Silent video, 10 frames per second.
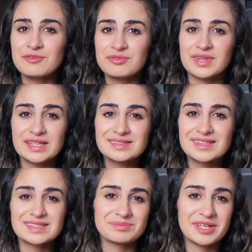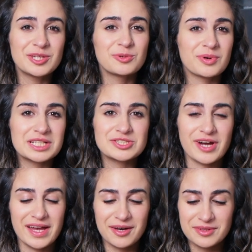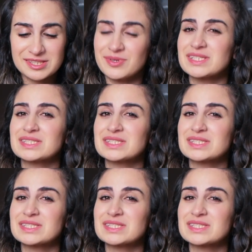If this doesn't make you want to try out this